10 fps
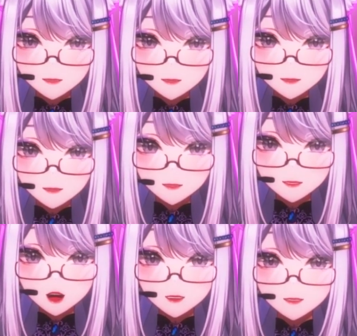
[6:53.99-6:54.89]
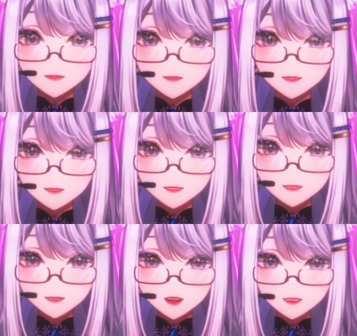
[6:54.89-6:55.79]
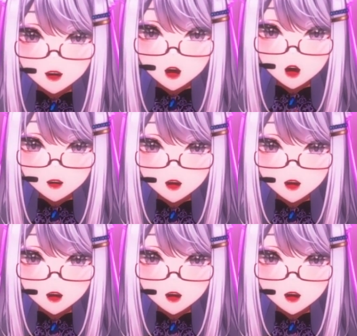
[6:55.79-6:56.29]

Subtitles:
of telling me, in the only